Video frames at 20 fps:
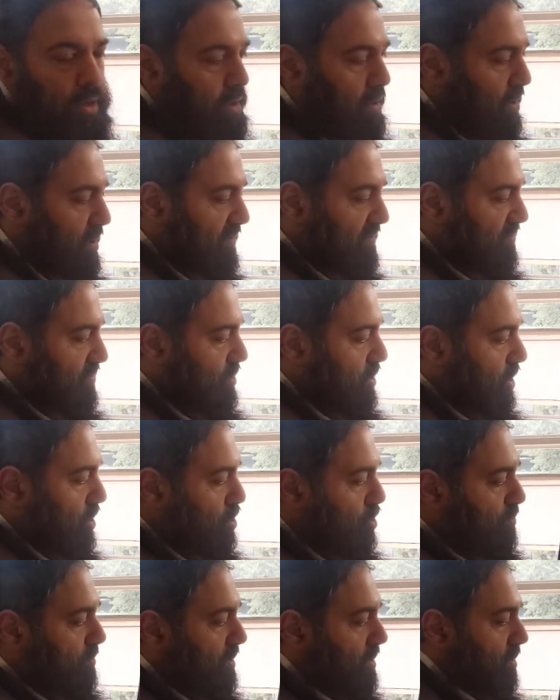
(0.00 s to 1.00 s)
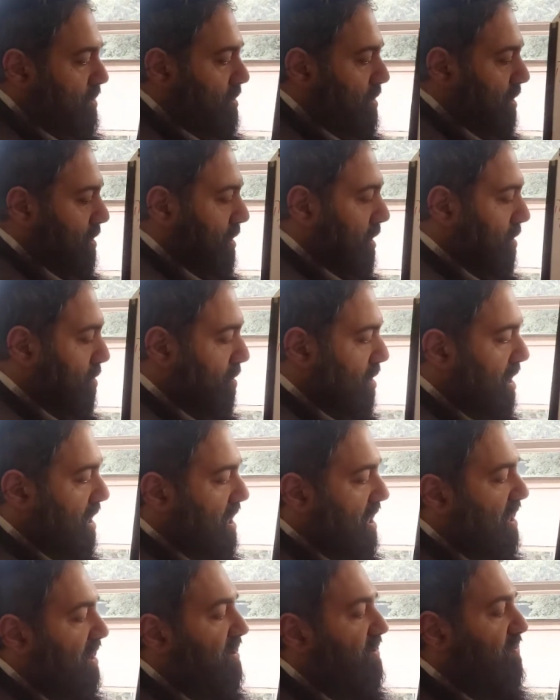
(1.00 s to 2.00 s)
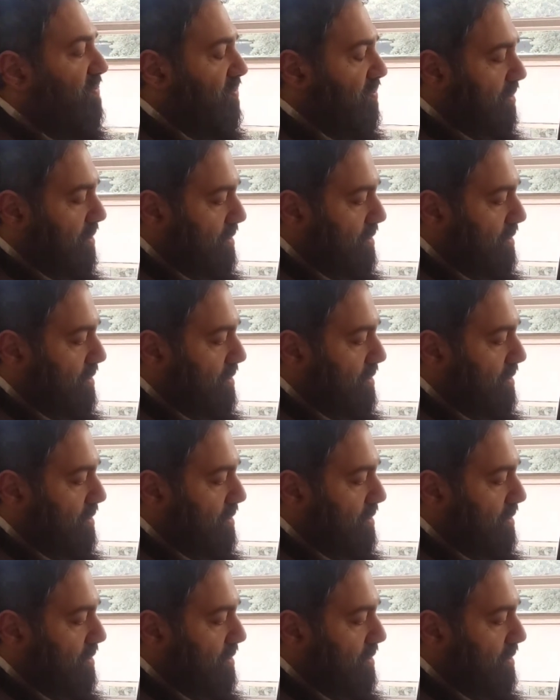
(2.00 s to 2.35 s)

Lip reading: of judgment. And then you have